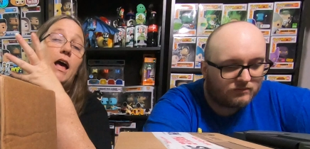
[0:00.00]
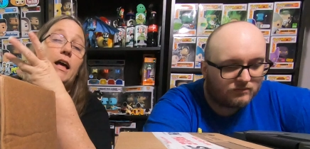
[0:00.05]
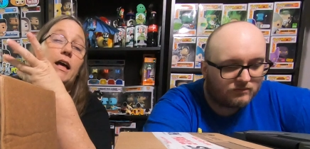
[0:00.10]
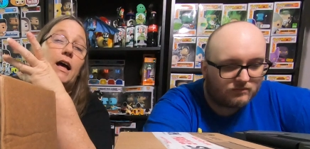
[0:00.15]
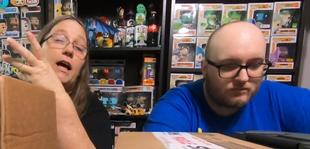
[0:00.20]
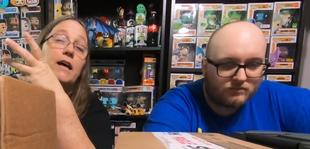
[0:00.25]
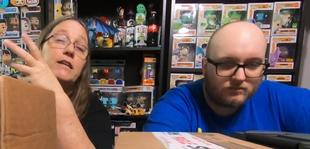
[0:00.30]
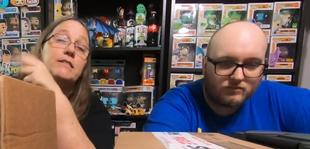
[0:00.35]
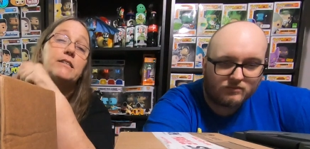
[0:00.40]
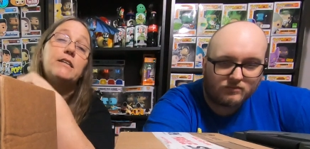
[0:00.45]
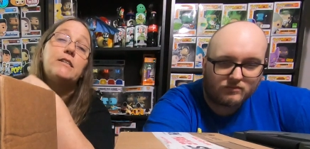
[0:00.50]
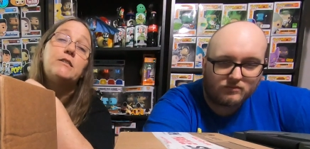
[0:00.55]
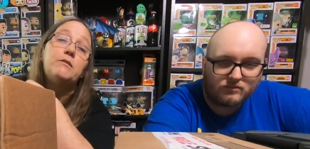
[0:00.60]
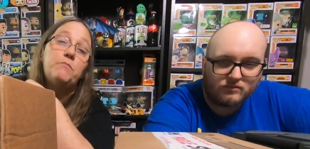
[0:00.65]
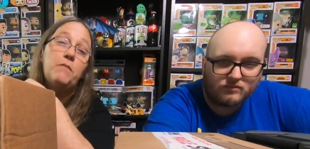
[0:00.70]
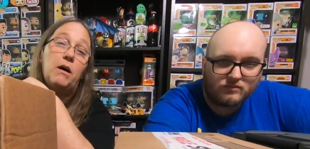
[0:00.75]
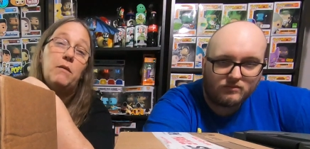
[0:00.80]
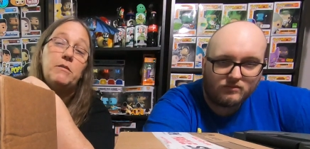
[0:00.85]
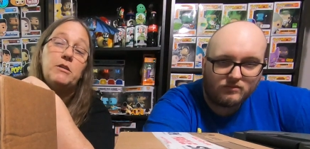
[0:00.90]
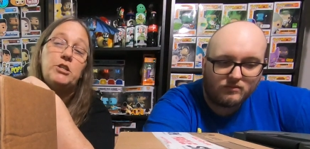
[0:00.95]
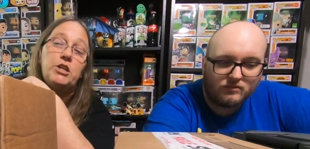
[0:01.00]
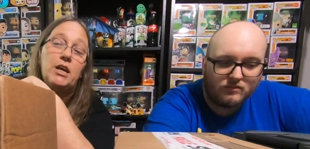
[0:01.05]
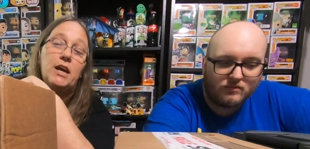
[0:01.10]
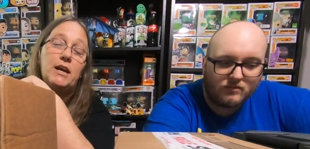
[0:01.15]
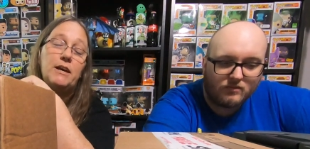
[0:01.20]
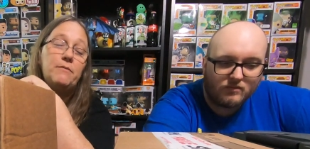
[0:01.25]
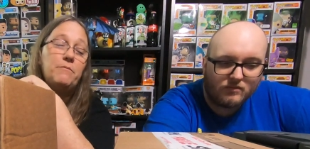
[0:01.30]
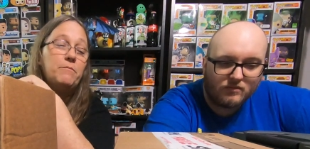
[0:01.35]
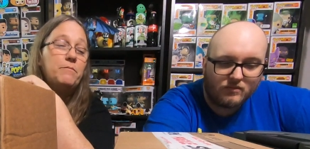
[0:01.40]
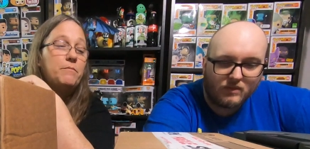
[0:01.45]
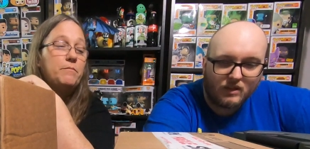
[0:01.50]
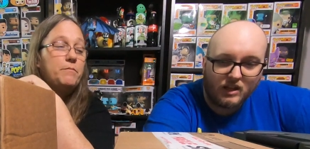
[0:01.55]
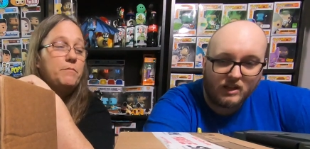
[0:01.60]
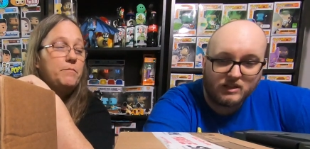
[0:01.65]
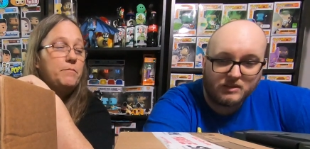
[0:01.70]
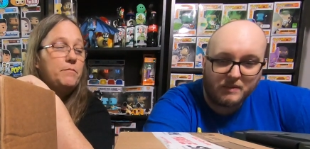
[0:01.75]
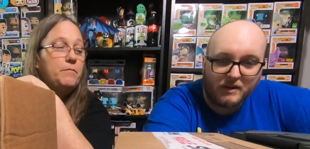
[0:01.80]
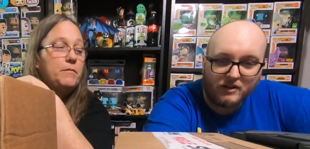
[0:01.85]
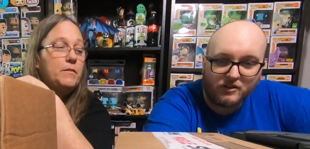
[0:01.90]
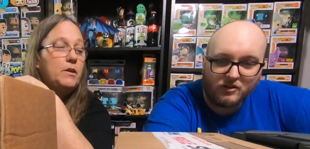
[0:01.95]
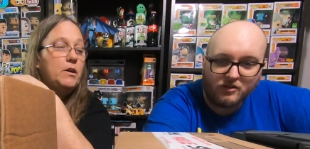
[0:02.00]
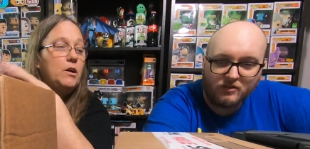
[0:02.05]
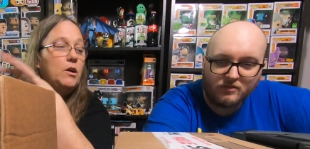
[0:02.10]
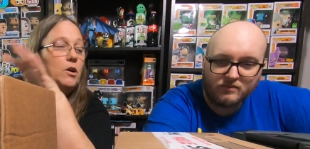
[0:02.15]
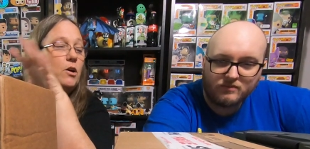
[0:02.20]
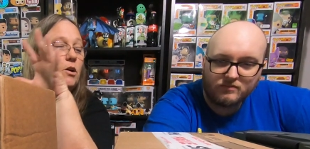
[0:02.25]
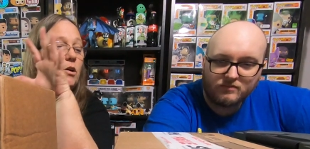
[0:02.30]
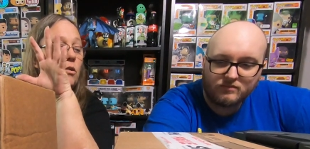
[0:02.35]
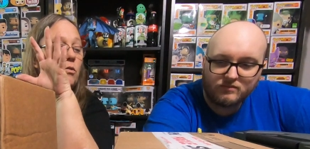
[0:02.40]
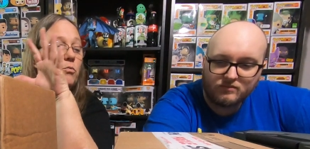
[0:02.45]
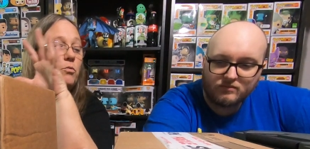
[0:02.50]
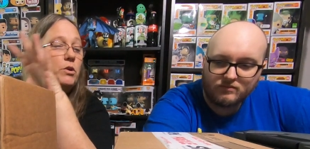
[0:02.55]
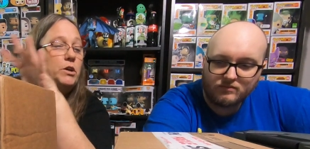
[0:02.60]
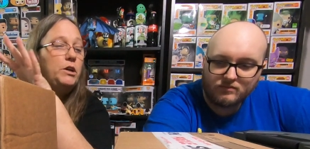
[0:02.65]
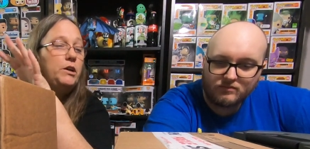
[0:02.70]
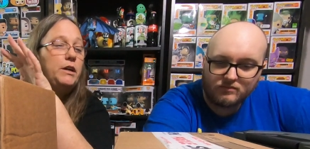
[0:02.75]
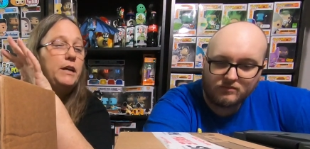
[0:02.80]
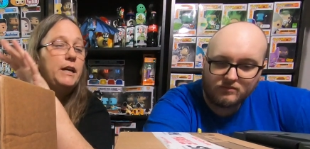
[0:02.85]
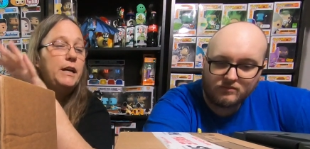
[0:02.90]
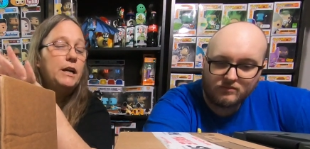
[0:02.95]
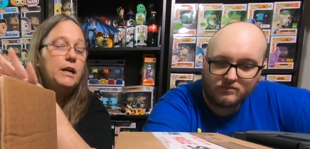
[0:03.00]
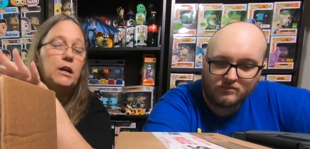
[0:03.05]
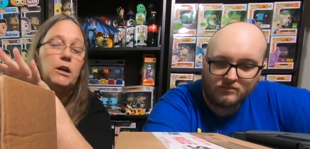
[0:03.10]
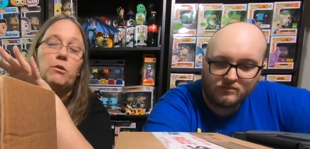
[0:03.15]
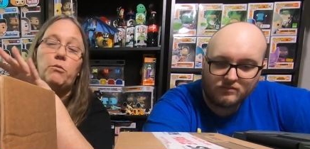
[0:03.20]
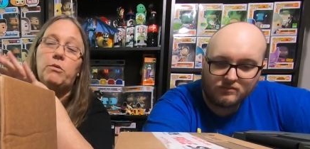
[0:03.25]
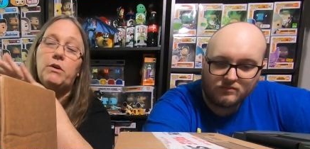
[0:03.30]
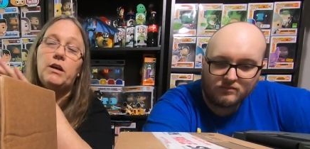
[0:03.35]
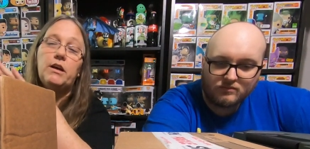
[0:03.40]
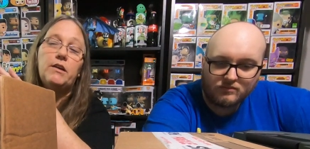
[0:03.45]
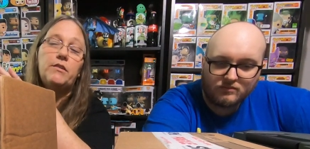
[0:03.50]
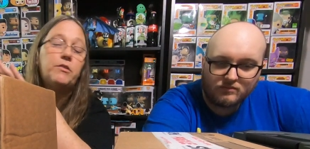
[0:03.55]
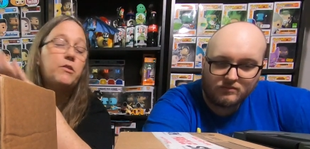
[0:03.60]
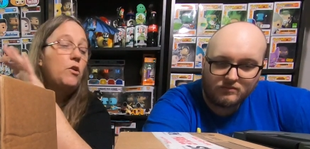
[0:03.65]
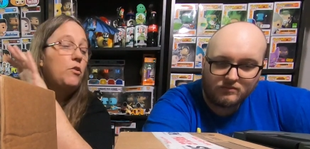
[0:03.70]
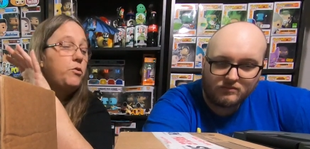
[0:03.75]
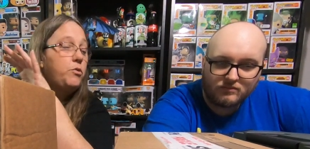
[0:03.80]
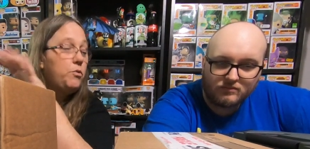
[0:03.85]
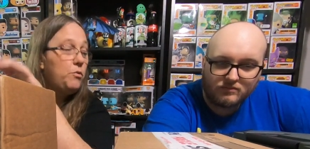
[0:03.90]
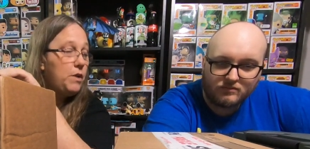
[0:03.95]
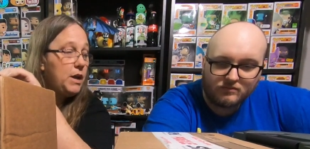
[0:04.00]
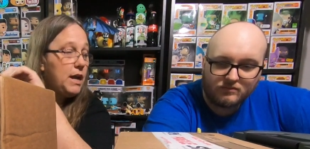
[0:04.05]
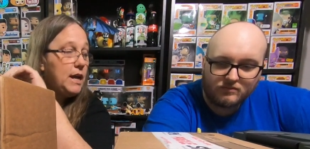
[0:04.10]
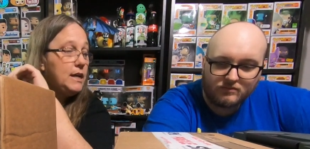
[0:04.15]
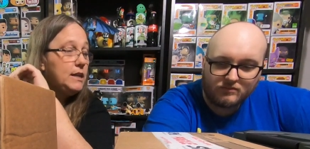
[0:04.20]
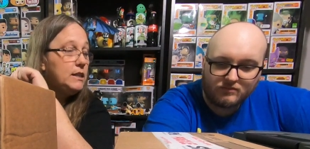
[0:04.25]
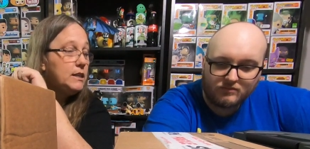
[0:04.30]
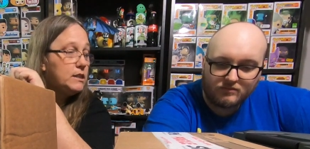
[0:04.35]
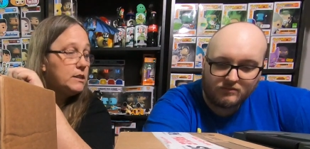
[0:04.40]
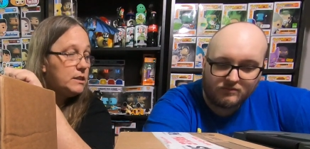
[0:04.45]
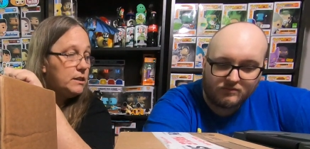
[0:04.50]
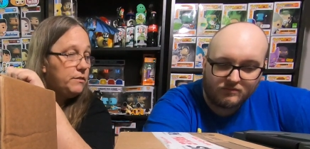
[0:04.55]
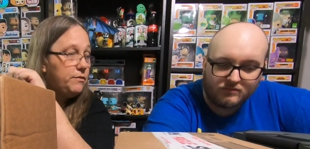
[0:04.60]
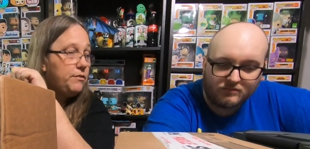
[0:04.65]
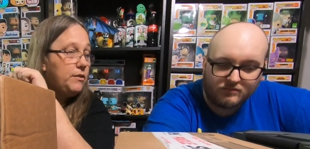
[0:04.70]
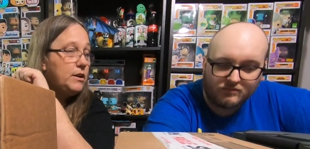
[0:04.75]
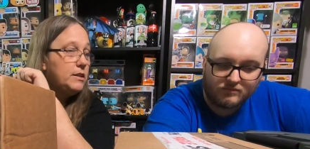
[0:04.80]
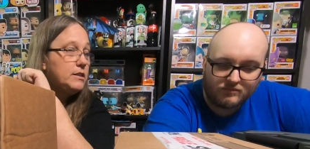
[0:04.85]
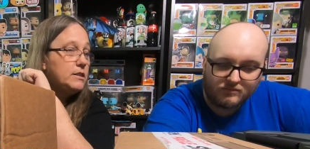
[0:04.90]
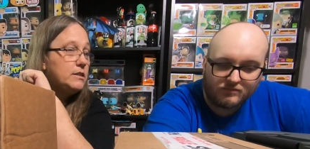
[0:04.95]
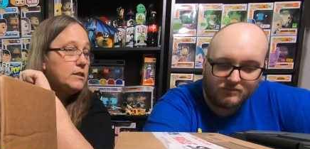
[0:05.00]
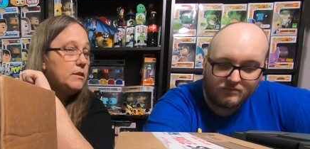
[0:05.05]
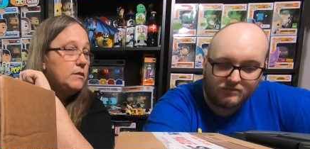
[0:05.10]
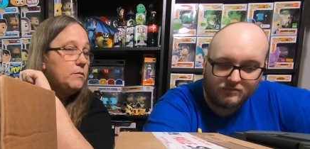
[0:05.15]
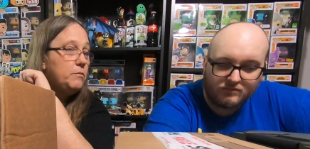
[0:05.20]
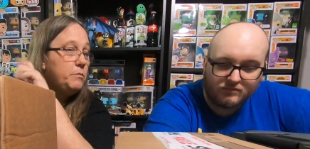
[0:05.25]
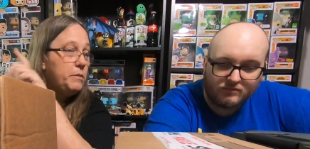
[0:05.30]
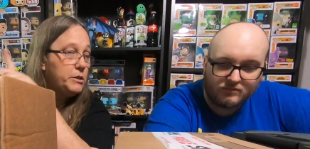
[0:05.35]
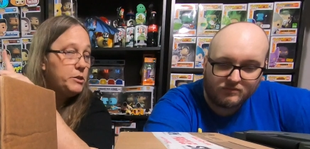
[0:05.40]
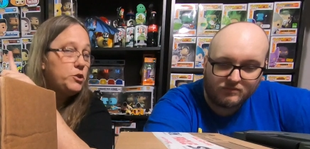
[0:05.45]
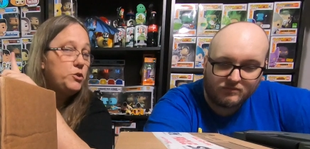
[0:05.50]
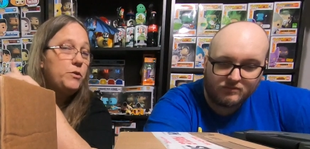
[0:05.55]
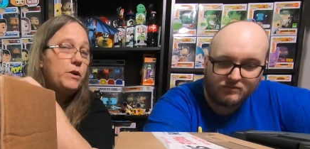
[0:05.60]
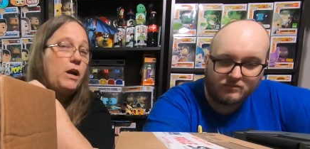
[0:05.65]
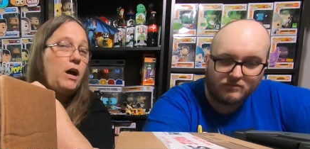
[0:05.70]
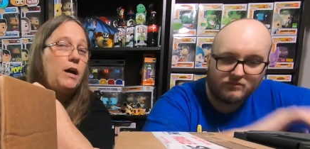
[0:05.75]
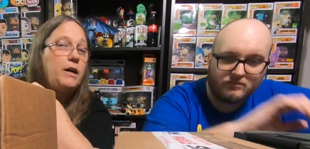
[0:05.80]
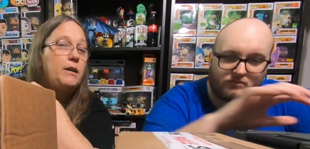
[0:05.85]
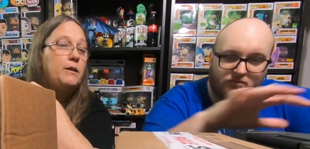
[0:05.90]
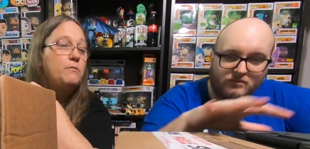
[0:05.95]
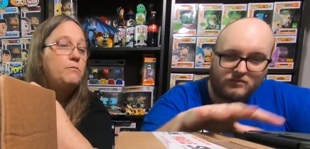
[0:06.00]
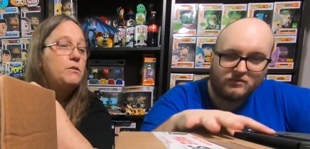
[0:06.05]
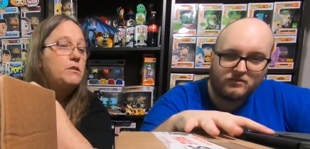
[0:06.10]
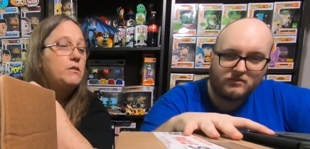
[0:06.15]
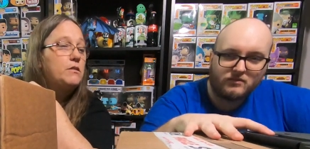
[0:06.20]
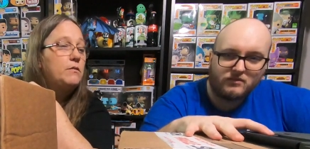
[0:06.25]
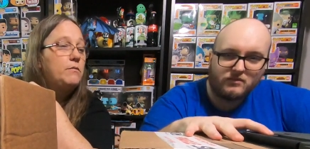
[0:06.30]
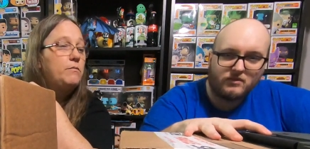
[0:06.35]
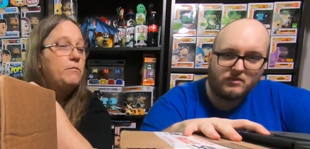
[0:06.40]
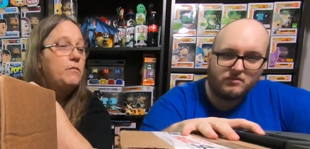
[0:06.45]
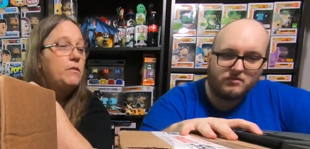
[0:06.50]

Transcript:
Speaker 1: Hey guys, it's Mama J
Speaker 2: and Spectre.
Speaker 1: We're here with 3 different mystery items.